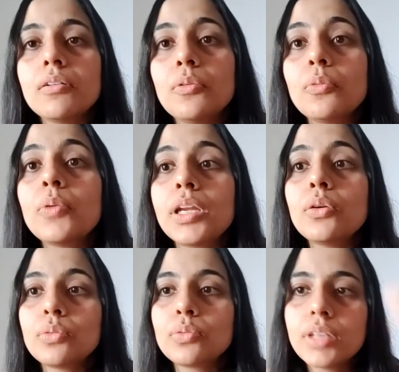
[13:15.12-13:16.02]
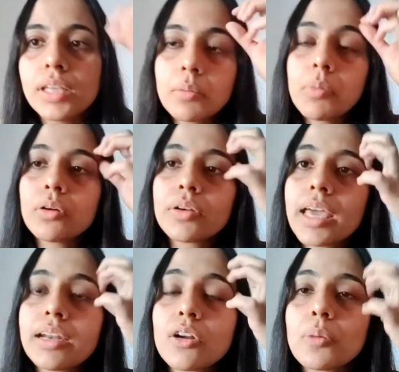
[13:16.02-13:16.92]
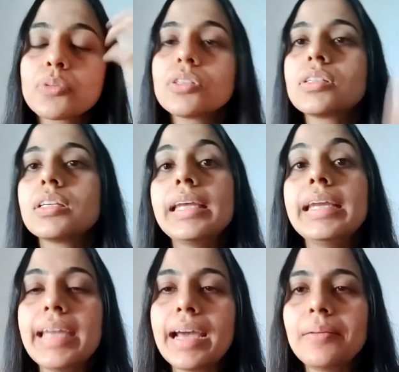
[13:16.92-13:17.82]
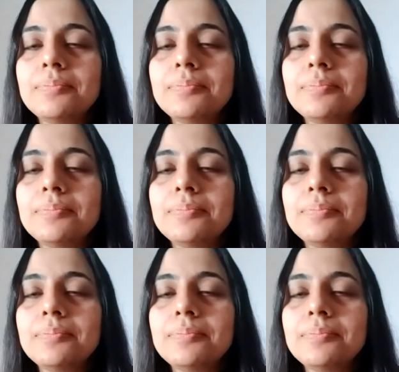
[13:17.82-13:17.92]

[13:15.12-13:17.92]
when you think about career options in India.